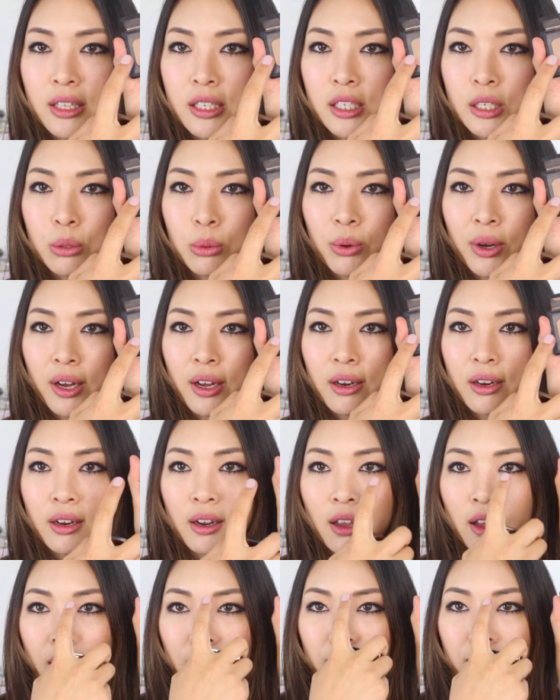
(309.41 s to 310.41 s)
this
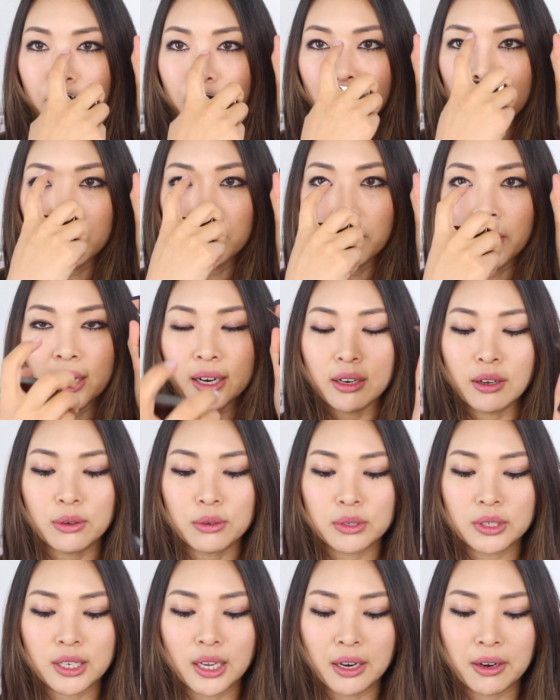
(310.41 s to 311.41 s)
one for my nose